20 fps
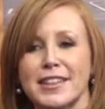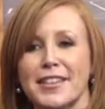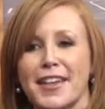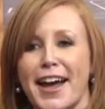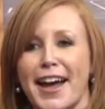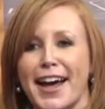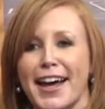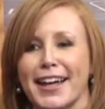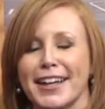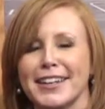
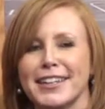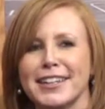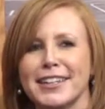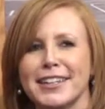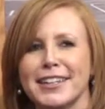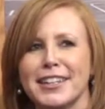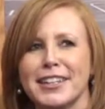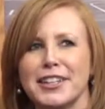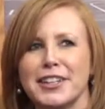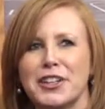That
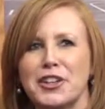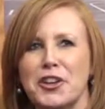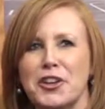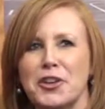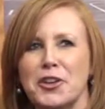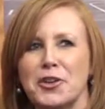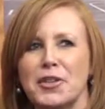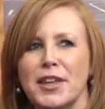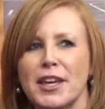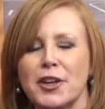you know,
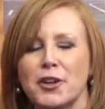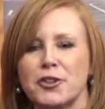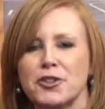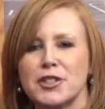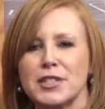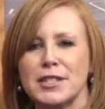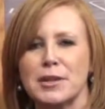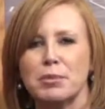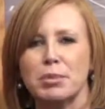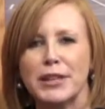you think you're
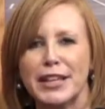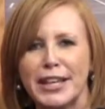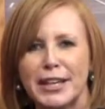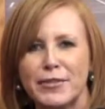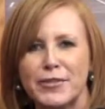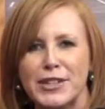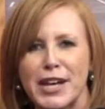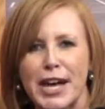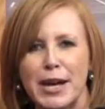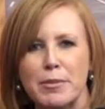just a blink
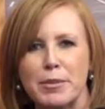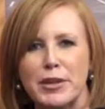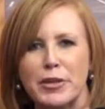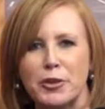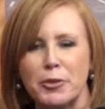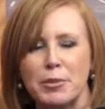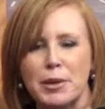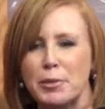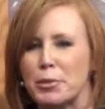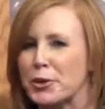of time in
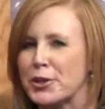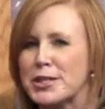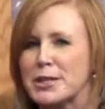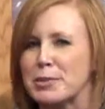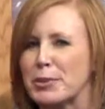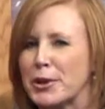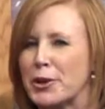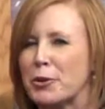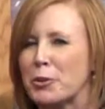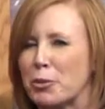their memories,
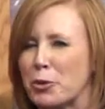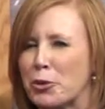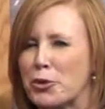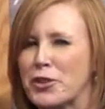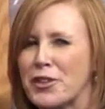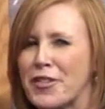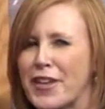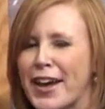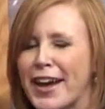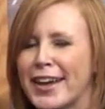but you're more
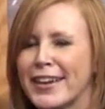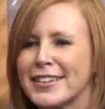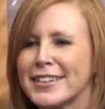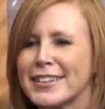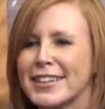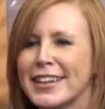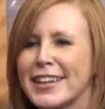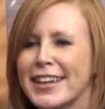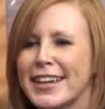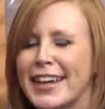than that.
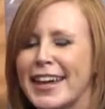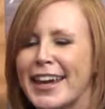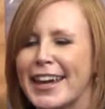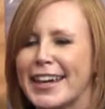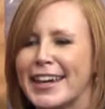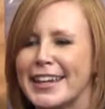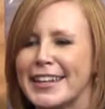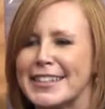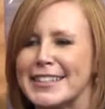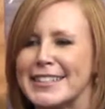
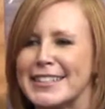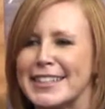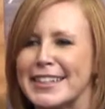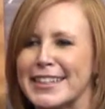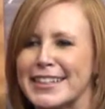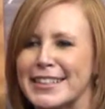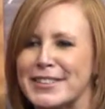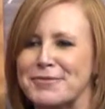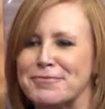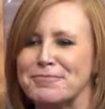And
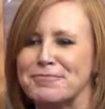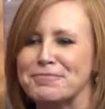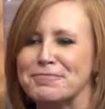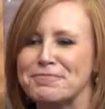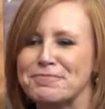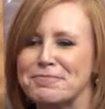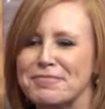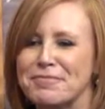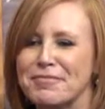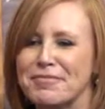
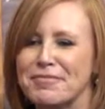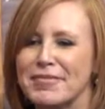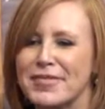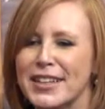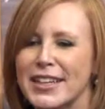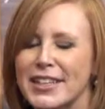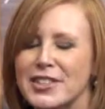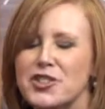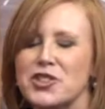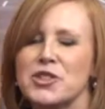
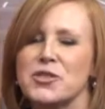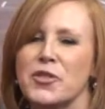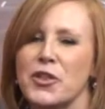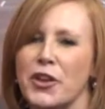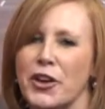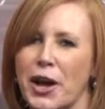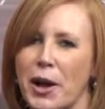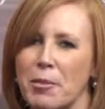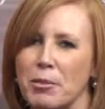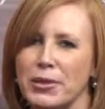it's just
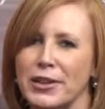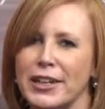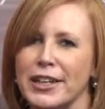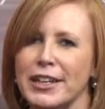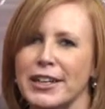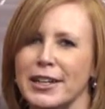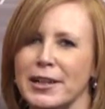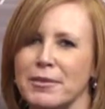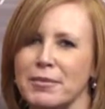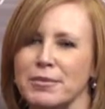very humbling,
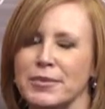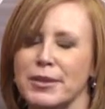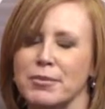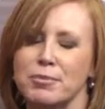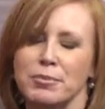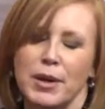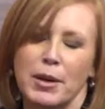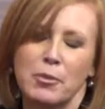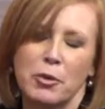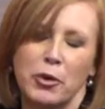and
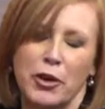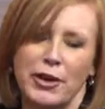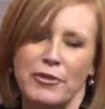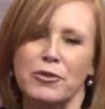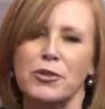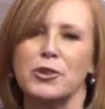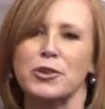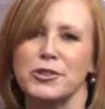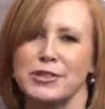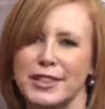I'm
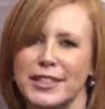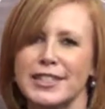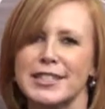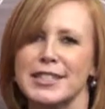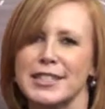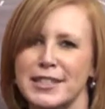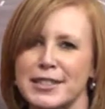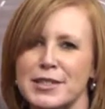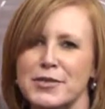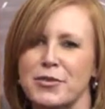grateful, and
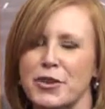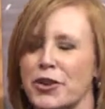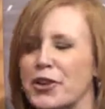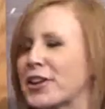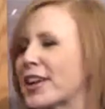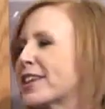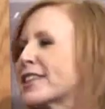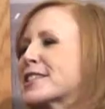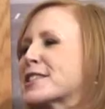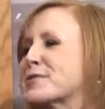it's very
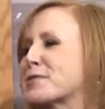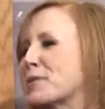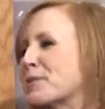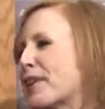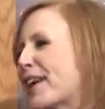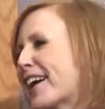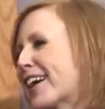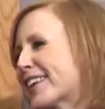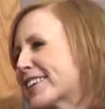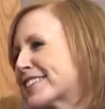nice to be back.